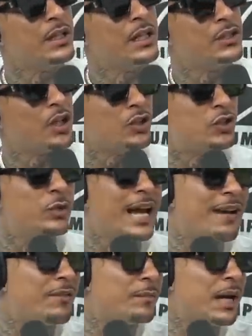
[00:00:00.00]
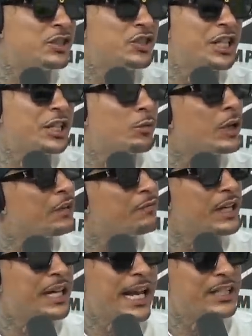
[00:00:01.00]
Church, you can have a, a shitty run for
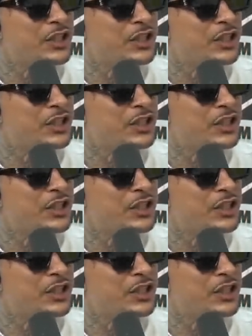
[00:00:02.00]
the next